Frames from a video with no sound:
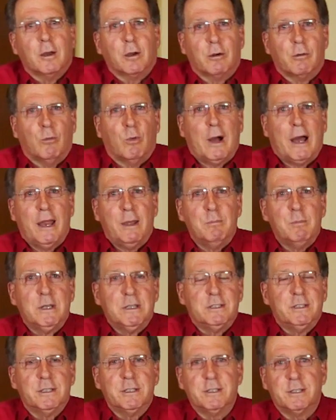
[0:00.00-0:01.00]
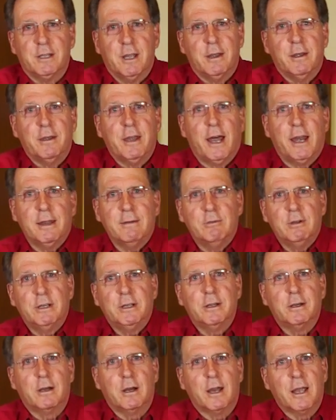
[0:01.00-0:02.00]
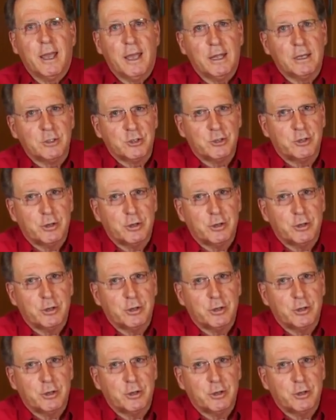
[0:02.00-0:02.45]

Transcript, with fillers: wine business and not even get our hands